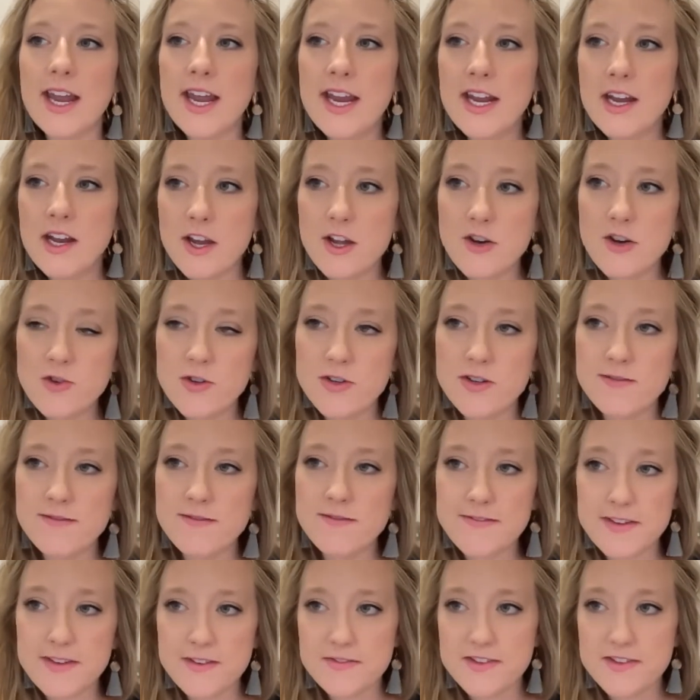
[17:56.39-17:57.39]

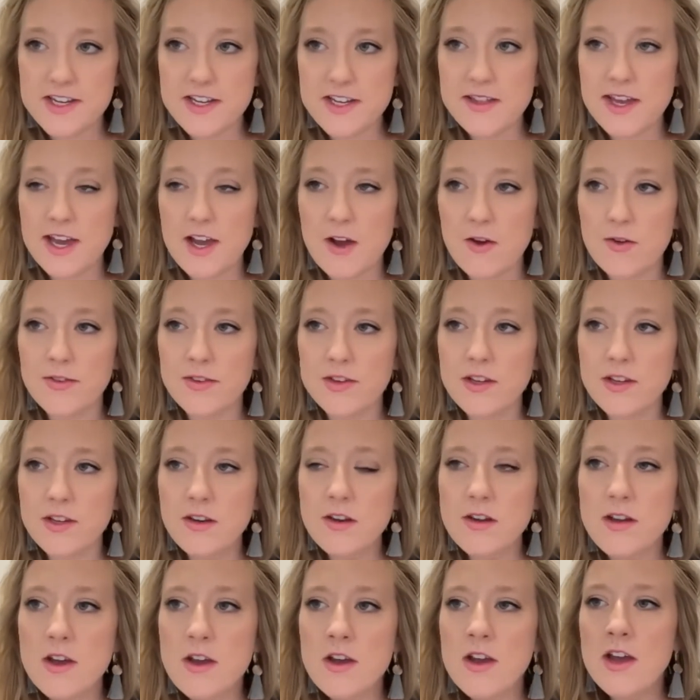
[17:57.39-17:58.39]
850,000.